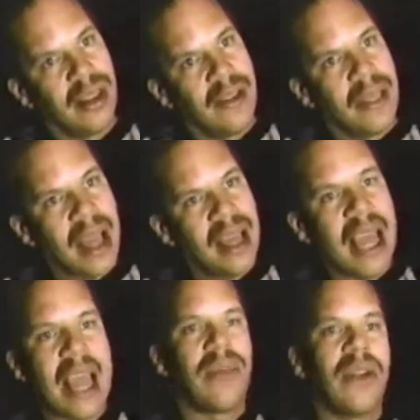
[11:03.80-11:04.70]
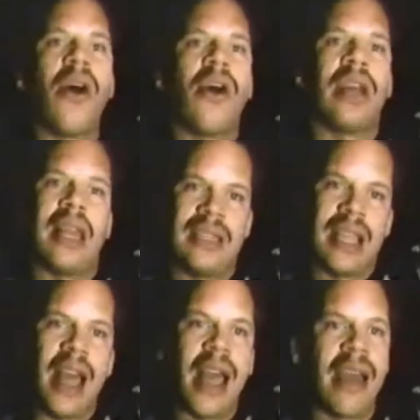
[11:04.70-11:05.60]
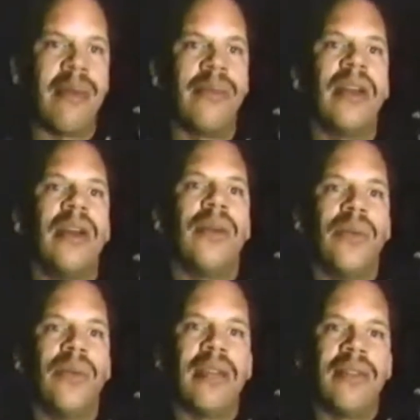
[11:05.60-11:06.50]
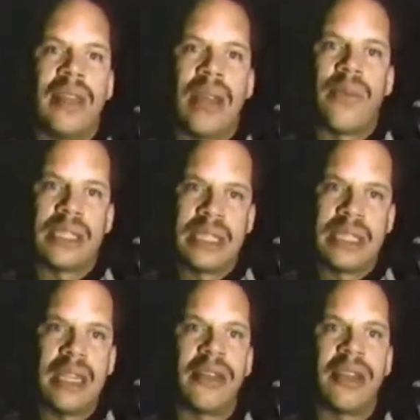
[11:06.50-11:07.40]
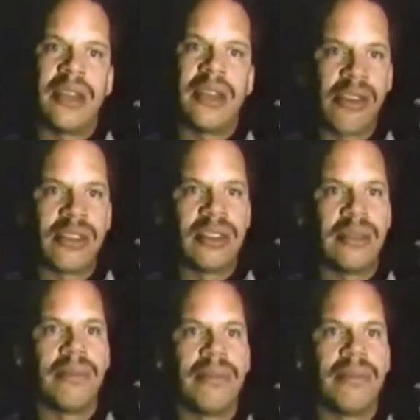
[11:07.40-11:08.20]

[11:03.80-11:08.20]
I came along at a time when they were still encouraging